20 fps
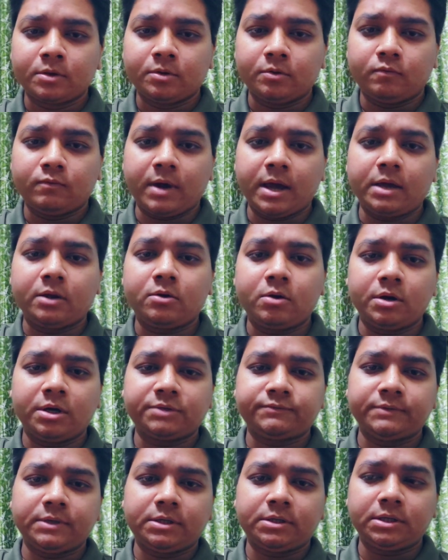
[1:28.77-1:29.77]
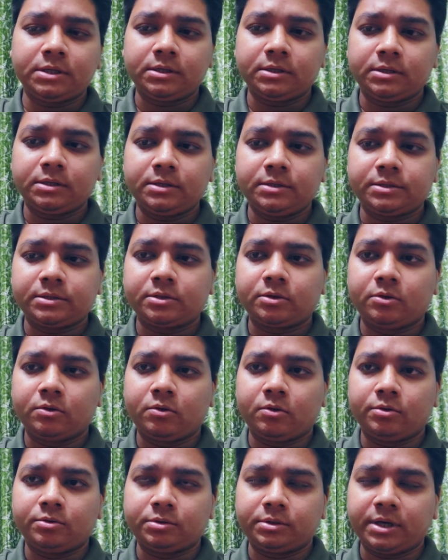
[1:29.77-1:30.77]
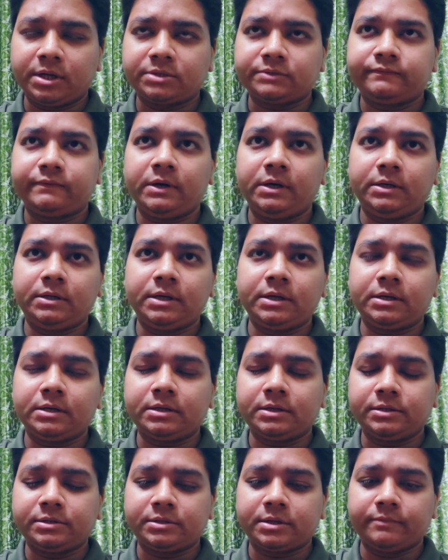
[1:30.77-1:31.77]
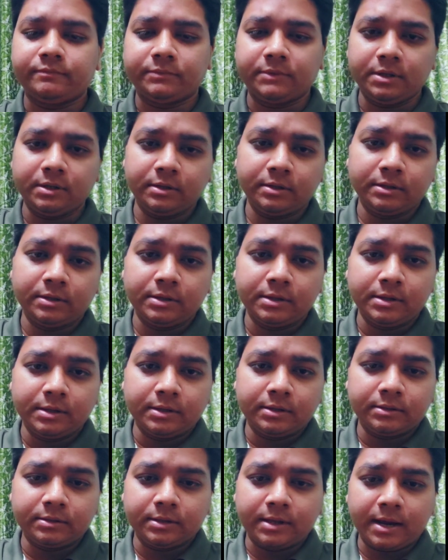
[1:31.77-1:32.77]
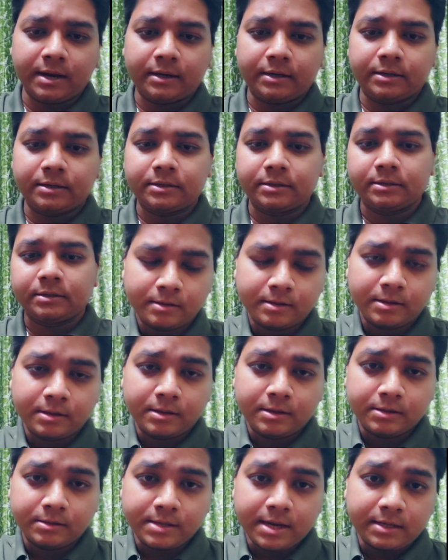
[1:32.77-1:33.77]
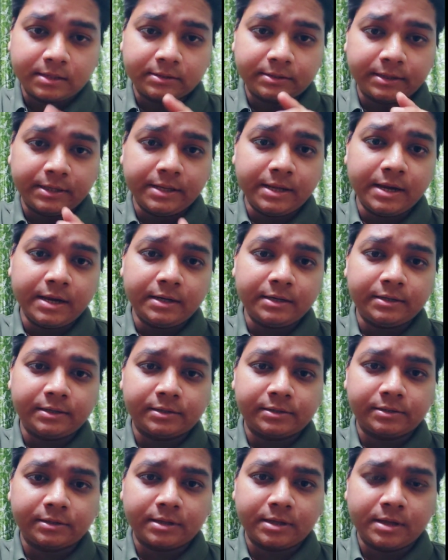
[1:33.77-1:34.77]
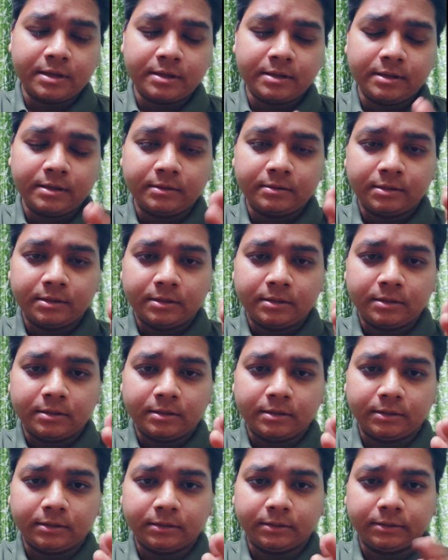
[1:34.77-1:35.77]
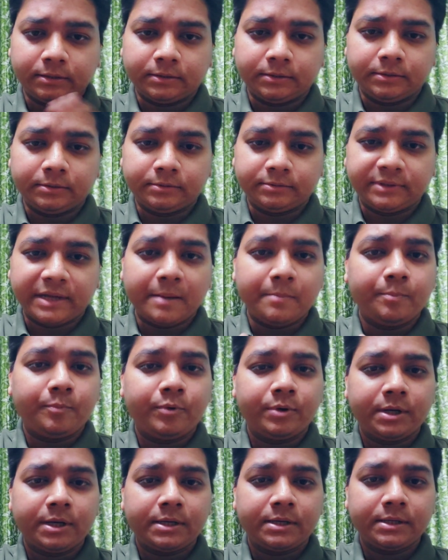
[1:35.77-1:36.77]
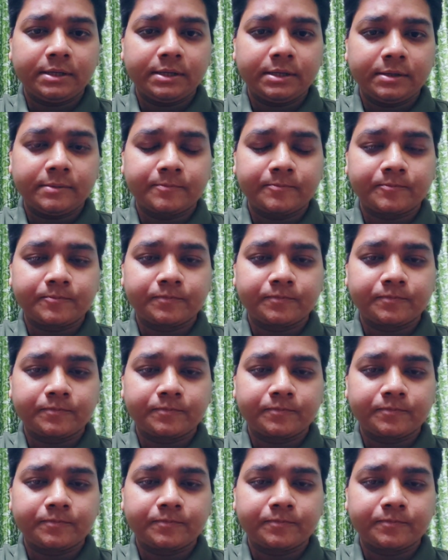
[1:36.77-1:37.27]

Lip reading: Why context filter? Is context filter is something that creates a temporary